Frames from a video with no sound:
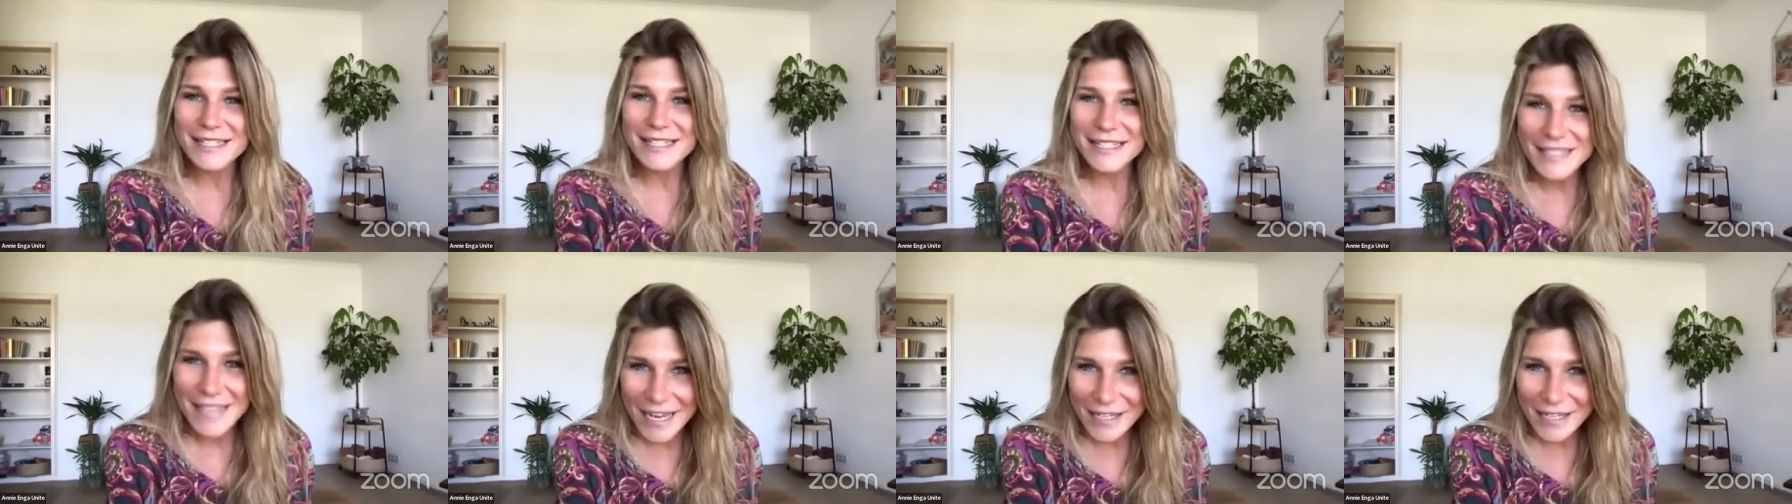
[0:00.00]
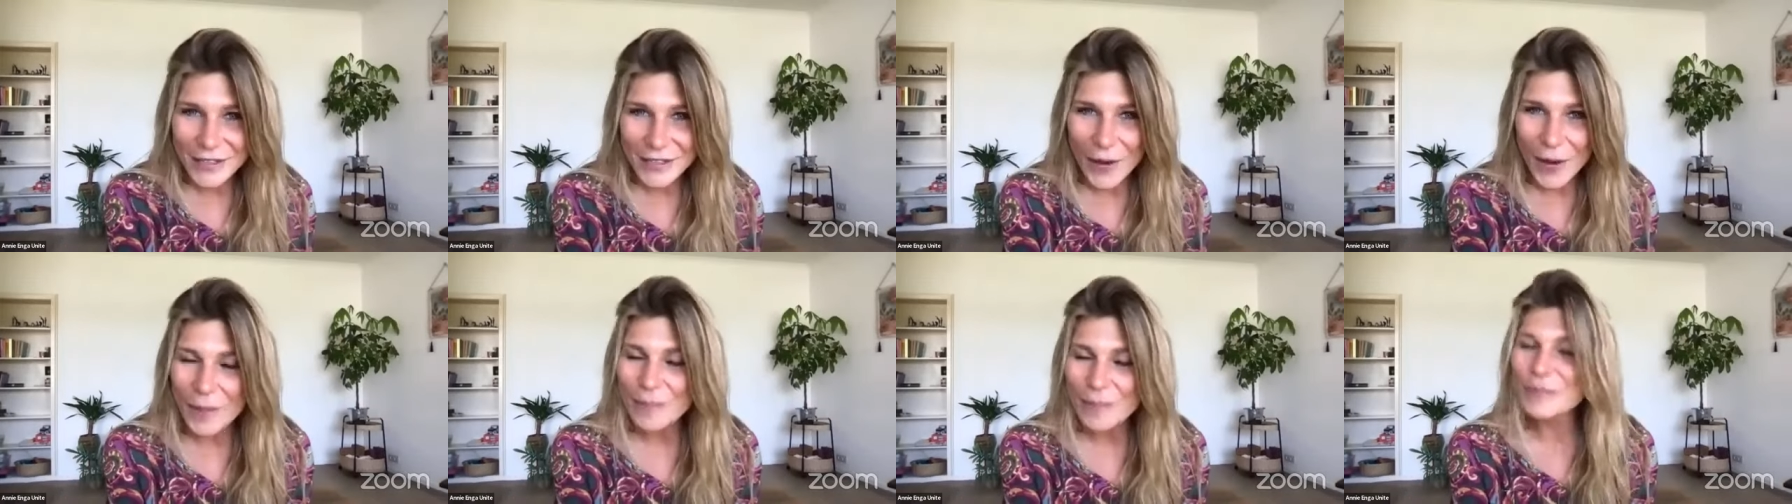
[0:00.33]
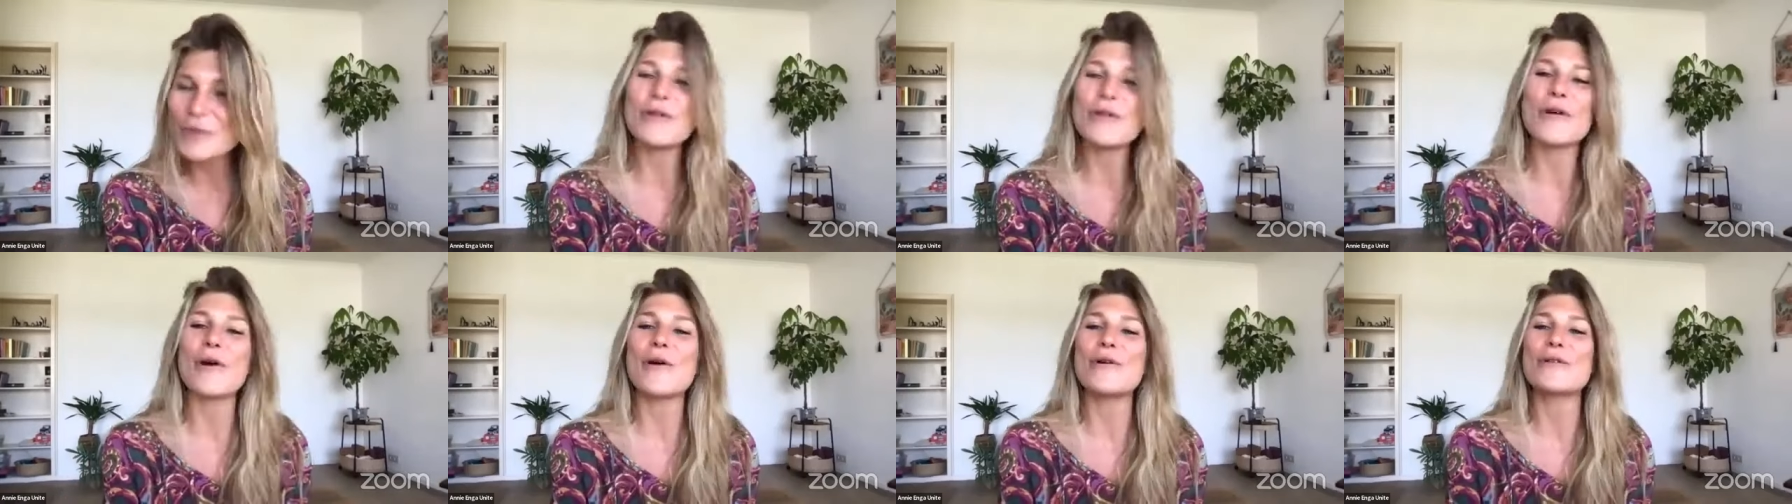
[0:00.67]
set
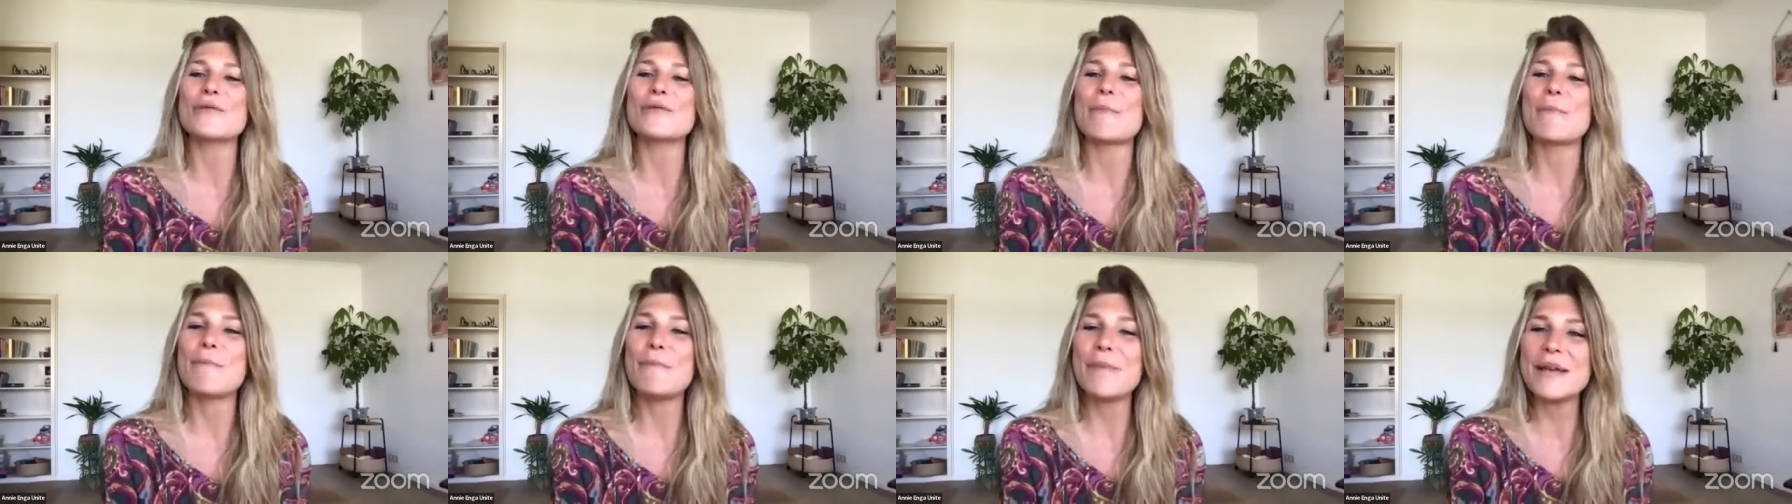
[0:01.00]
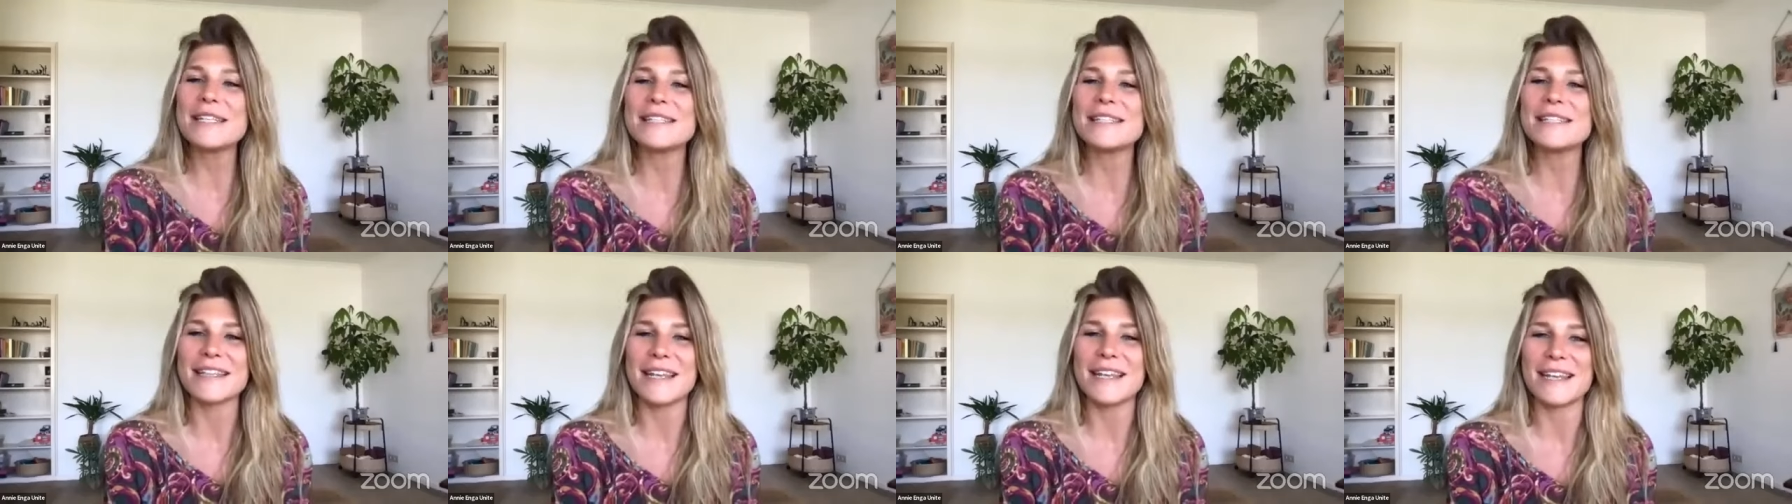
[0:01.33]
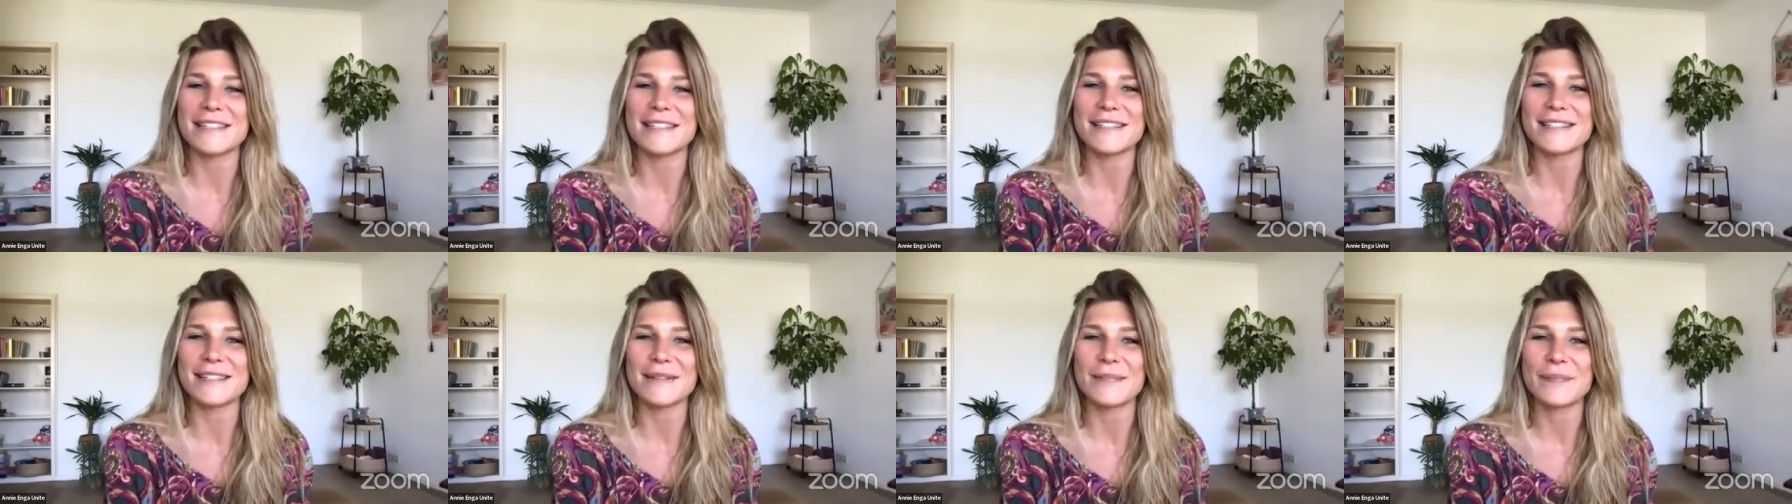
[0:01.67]
up your own
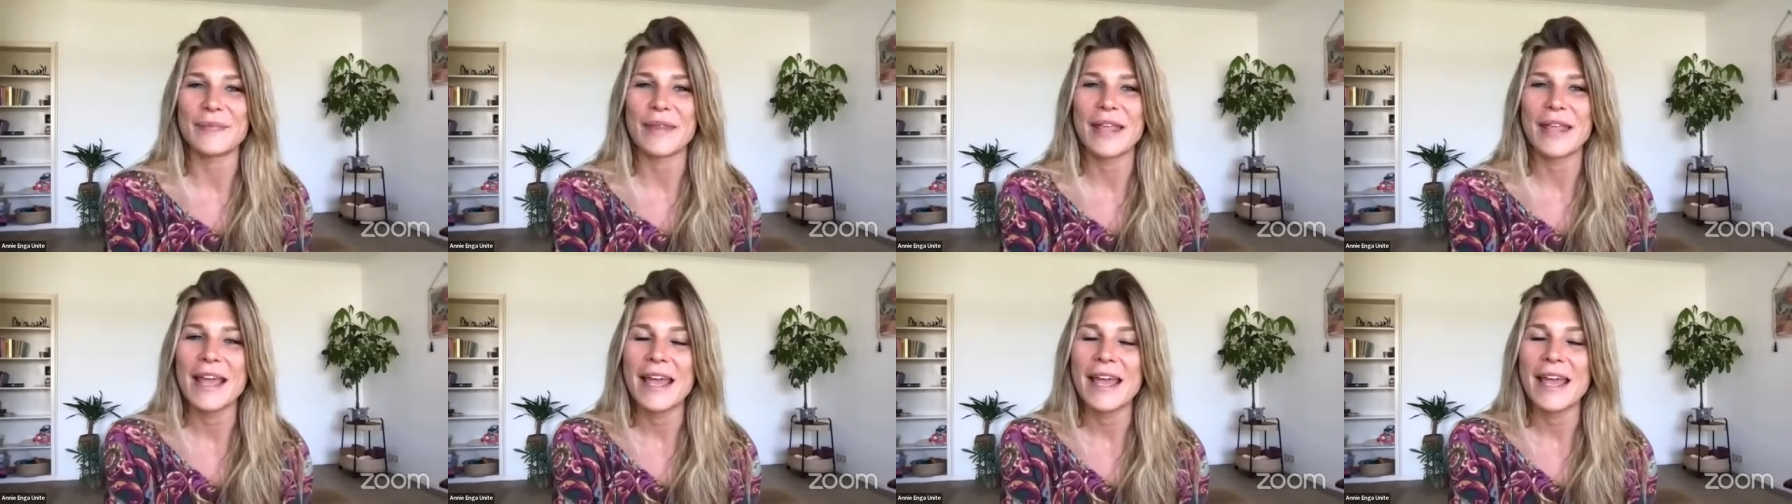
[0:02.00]
business.